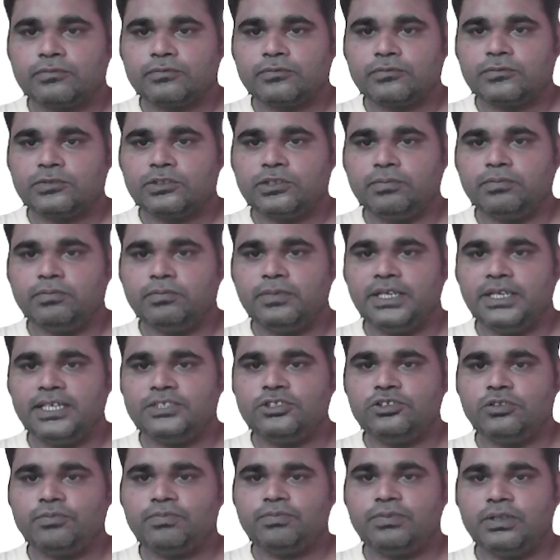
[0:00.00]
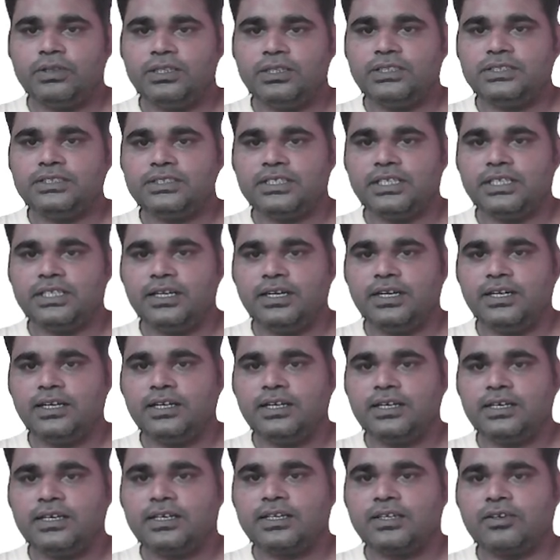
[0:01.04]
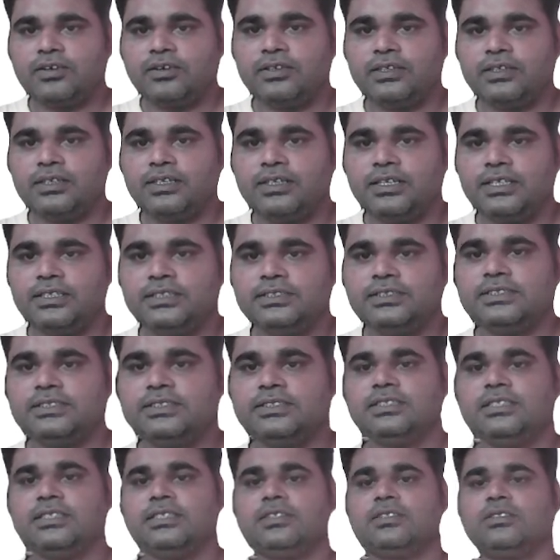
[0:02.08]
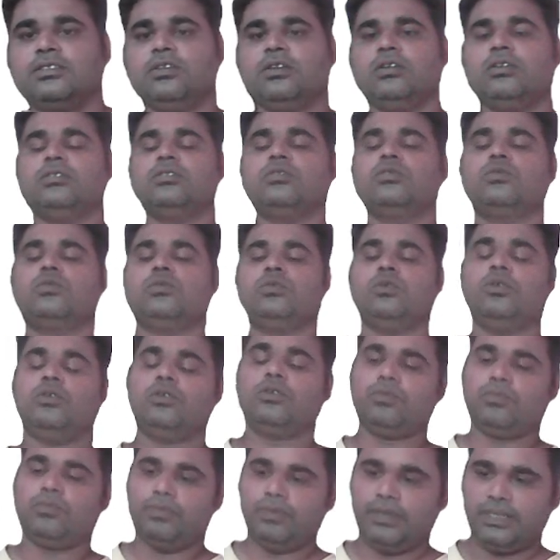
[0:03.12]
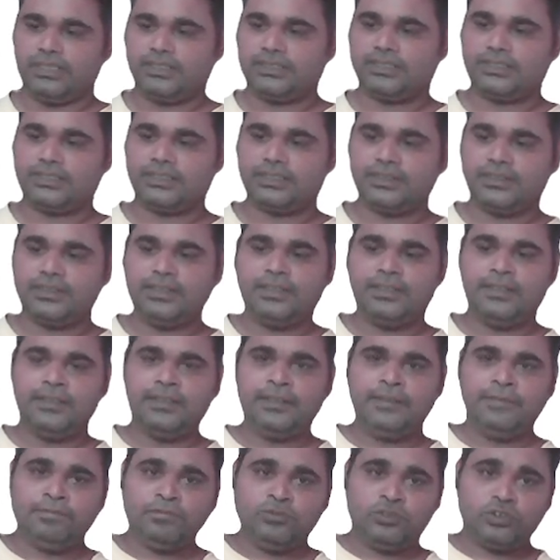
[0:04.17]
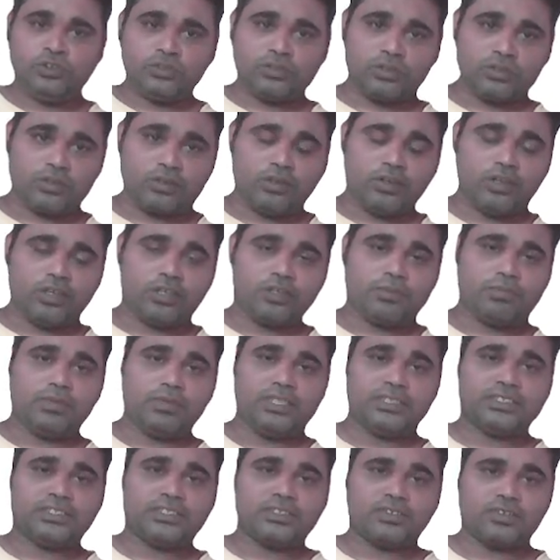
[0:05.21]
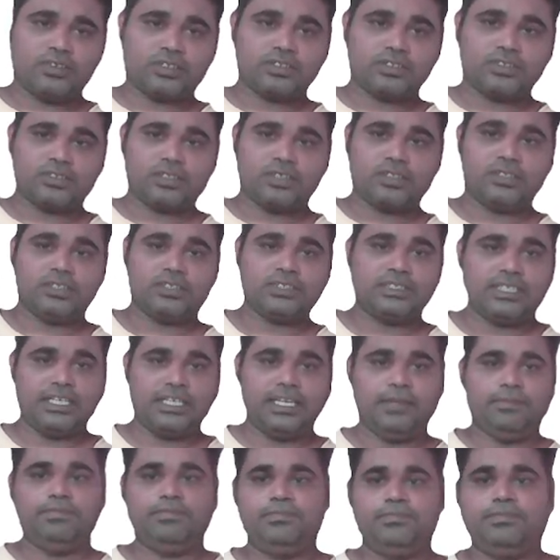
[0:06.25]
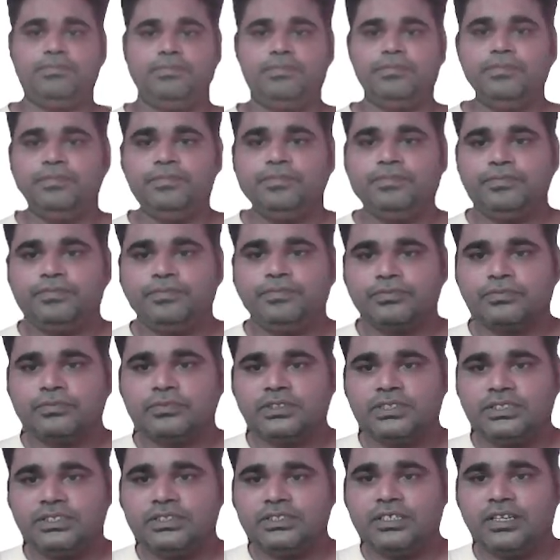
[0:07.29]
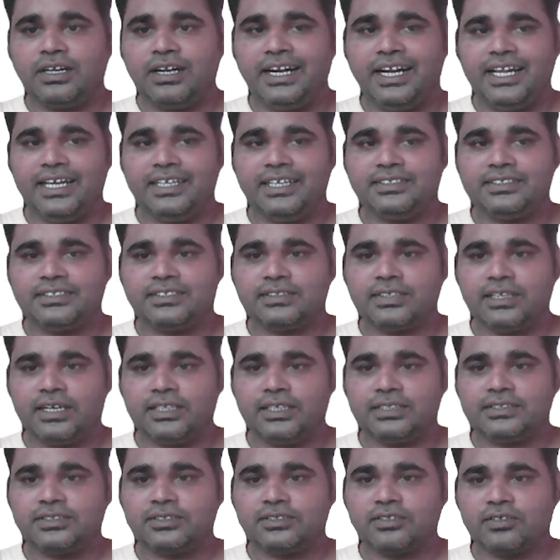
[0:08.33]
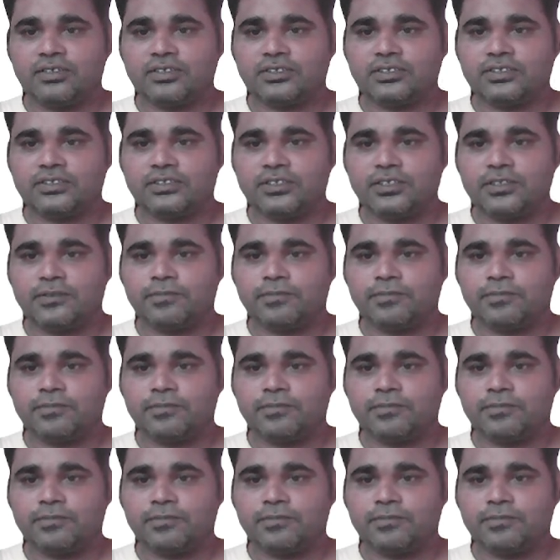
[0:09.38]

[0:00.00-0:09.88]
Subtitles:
the mesophyll cell contains the chloroplast. So the chloroplast structure, the shape is the lens-like structure.